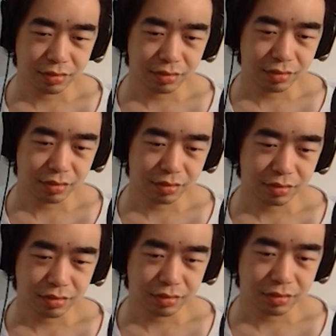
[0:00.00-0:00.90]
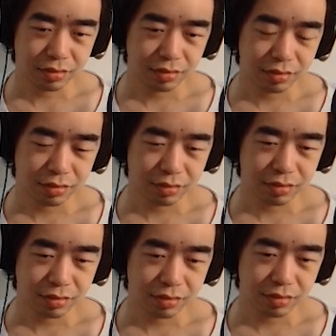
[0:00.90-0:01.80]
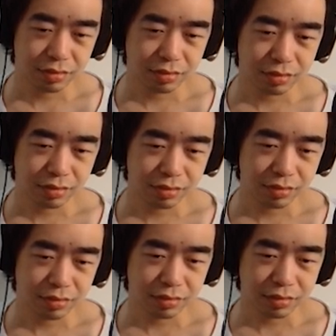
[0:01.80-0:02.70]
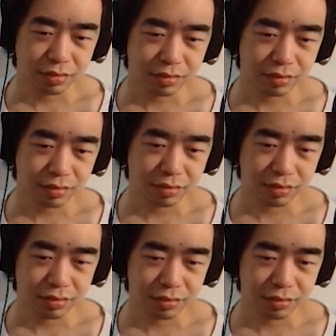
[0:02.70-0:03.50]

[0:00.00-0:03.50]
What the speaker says: (silent)